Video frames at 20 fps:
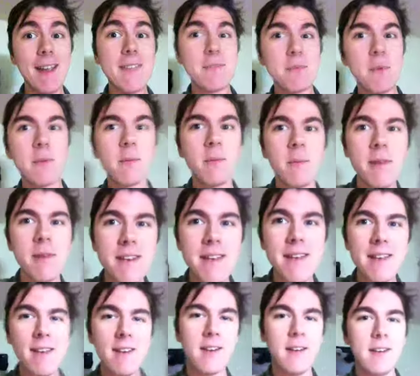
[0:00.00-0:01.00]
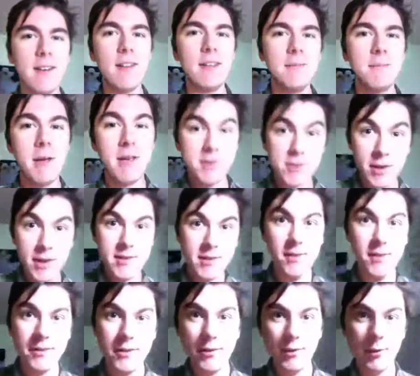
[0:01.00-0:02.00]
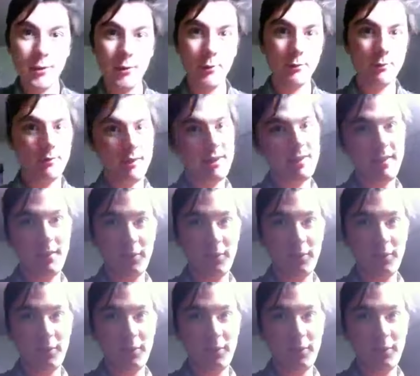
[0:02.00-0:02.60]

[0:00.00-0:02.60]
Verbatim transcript: guys, welcome to Monday. Um, as you guys all know, because